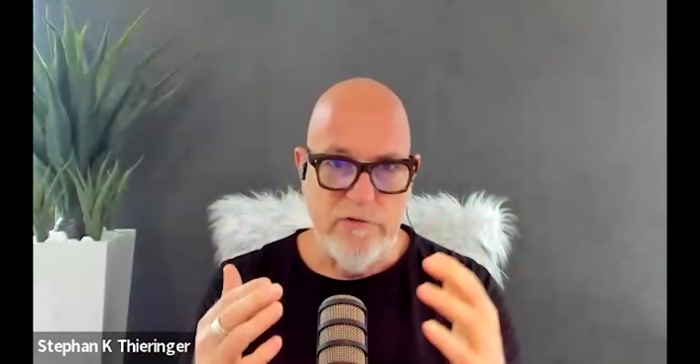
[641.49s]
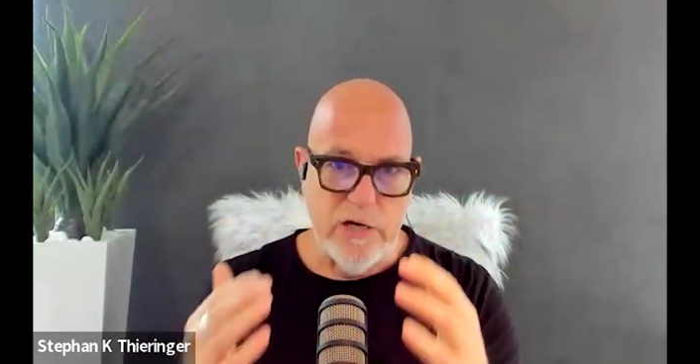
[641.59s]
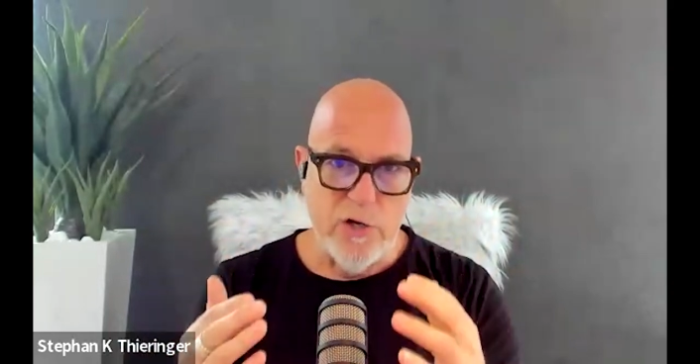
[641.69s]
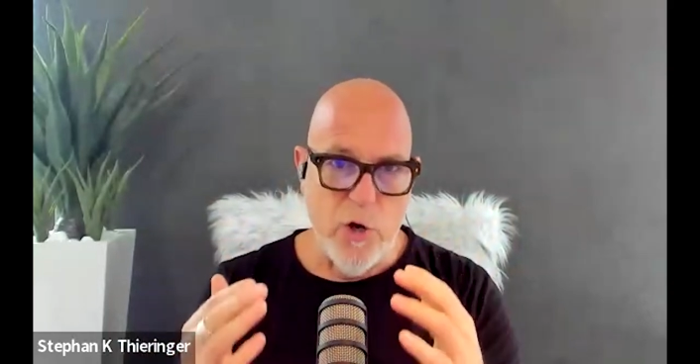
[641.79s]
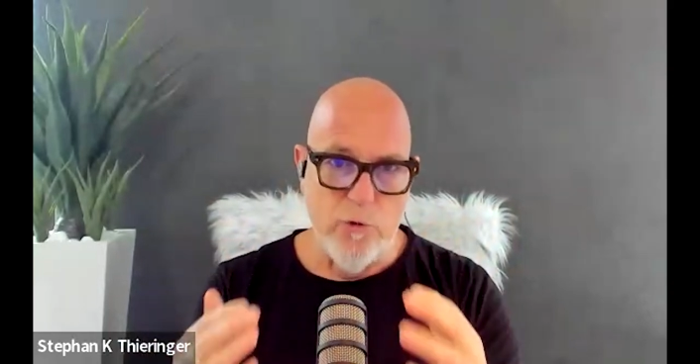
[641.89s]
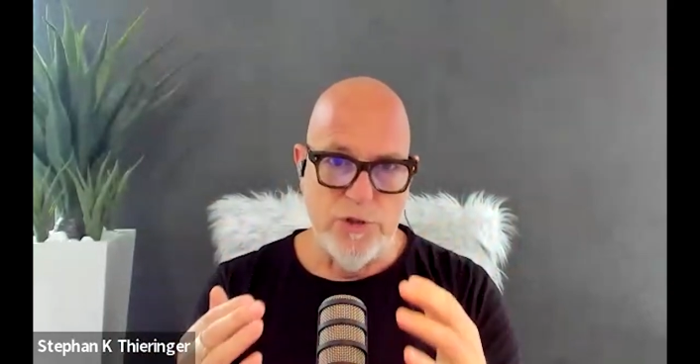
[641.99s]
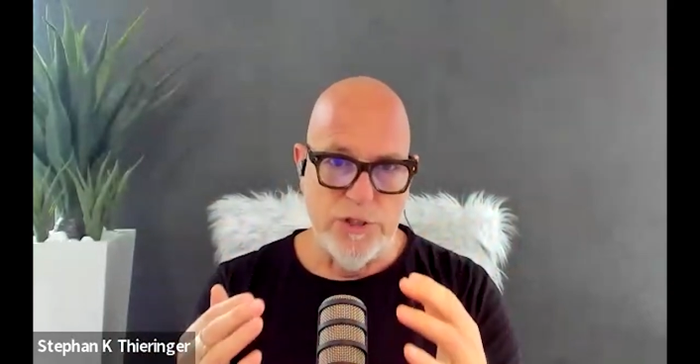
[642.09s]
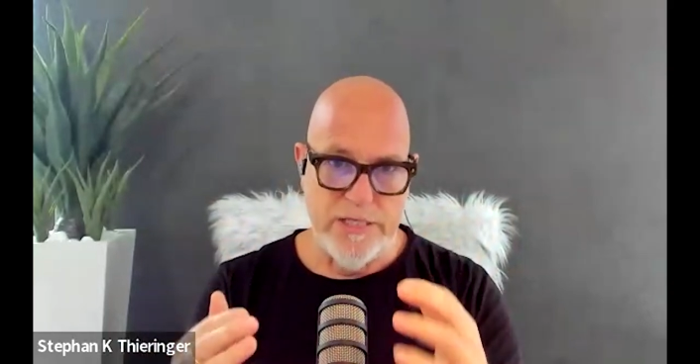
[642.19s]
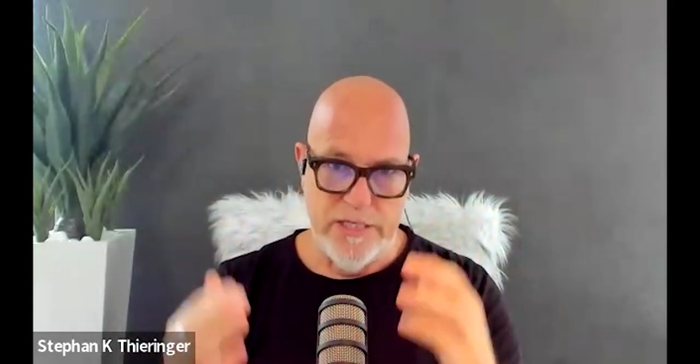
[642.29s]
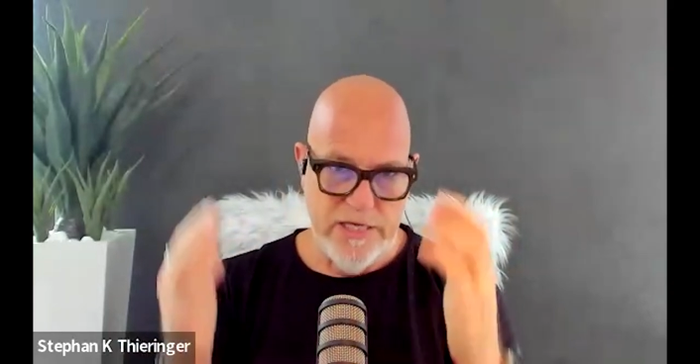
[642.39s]
young
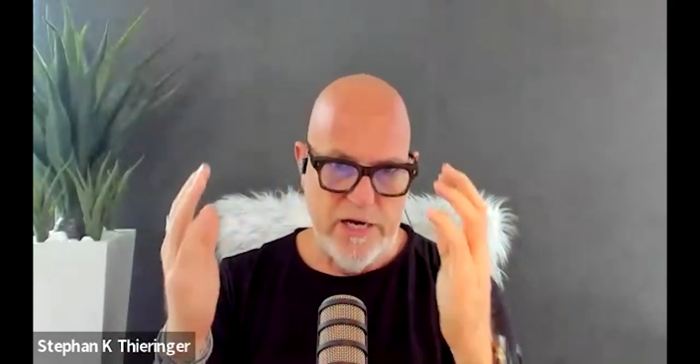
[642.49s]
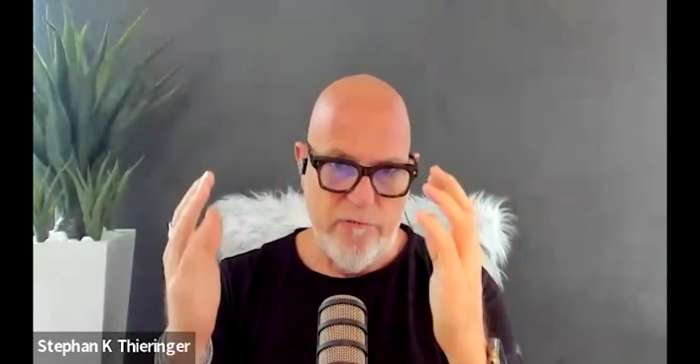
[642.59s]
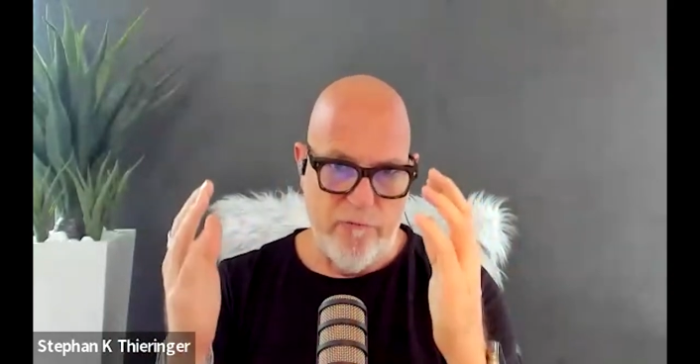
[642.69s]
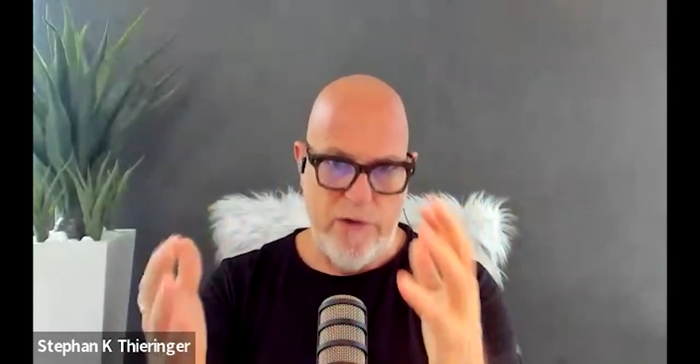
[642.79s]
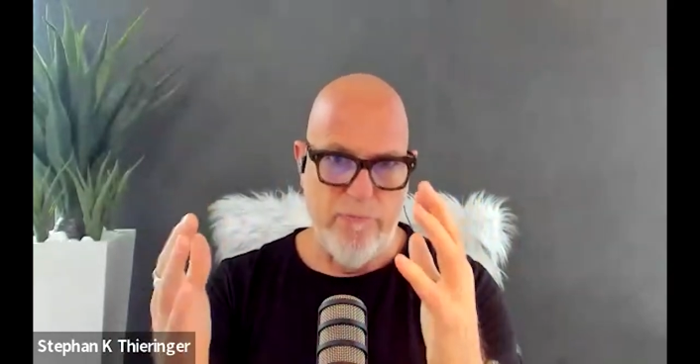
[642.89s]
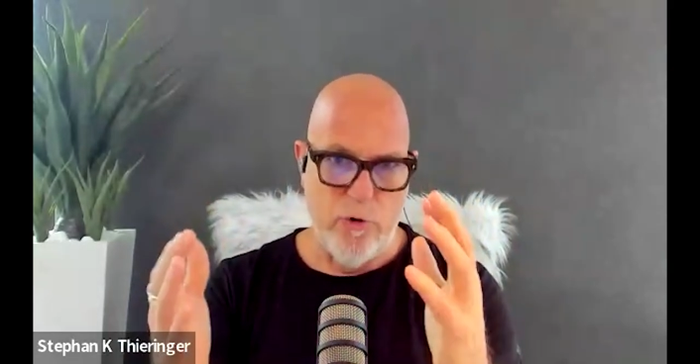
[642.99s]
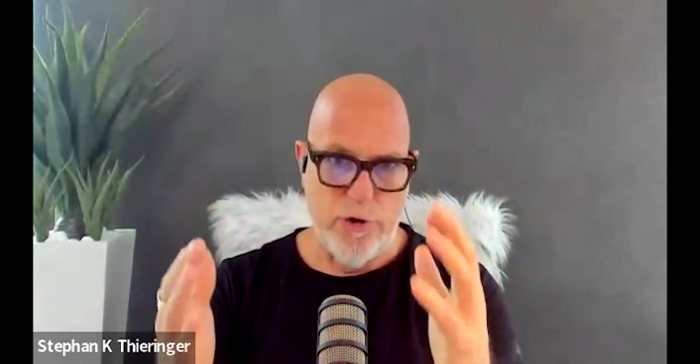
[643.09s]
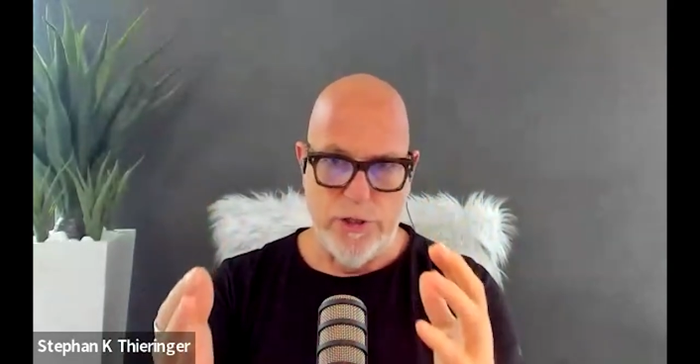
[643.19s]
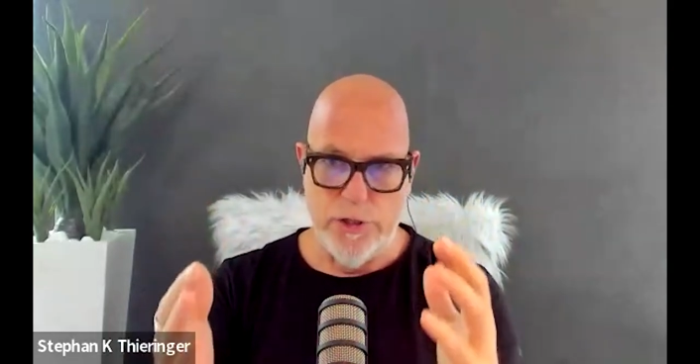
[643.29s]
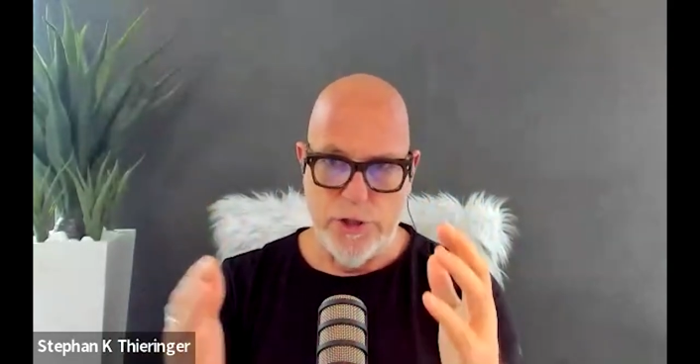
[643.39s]
coaches. They take a framework
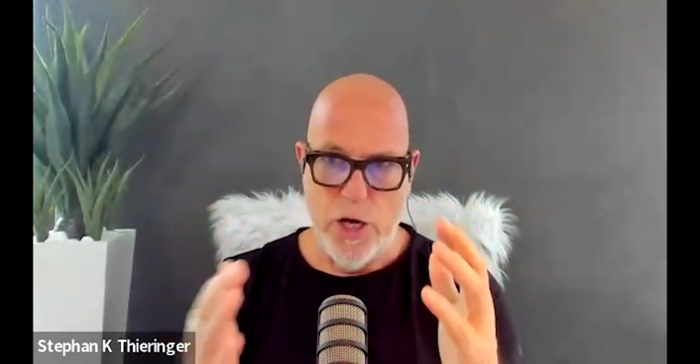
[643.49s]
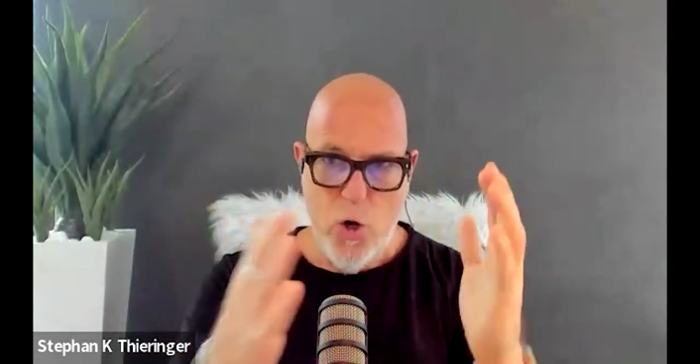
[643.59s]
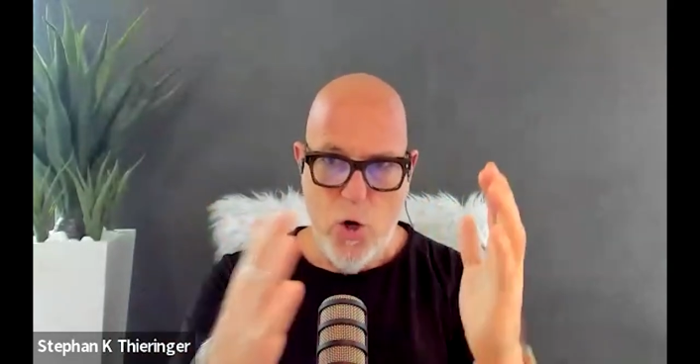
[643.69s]
and they say,